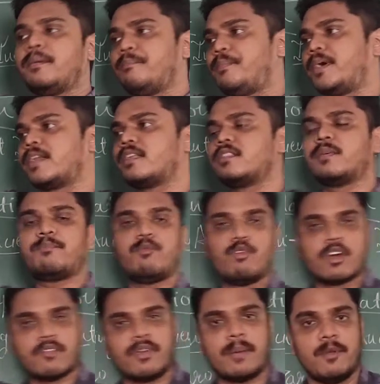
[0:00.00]
per the
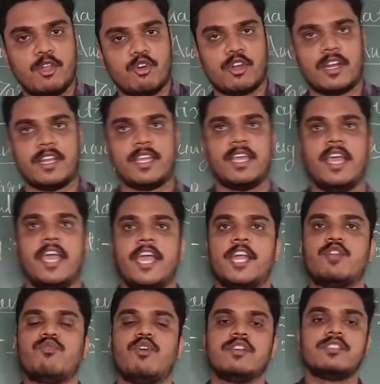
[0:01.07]
poor family only.
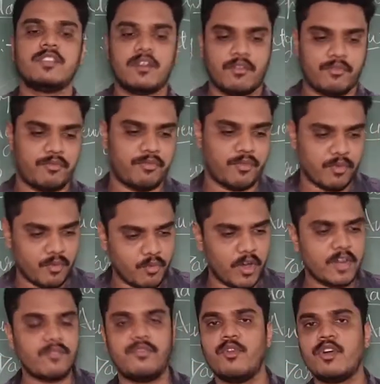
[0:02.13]
It was
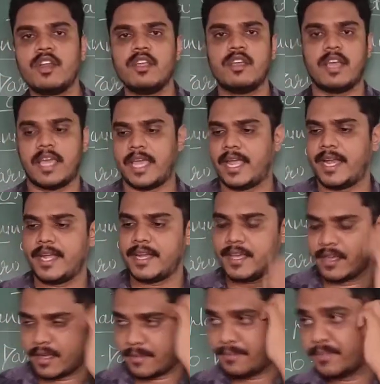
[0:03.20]
one floor and
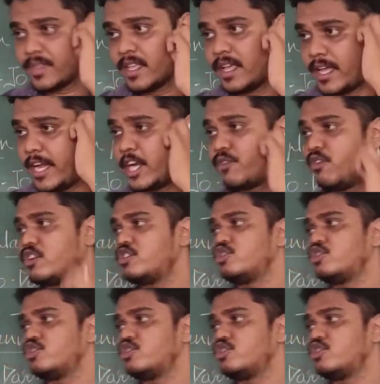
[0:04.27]
it was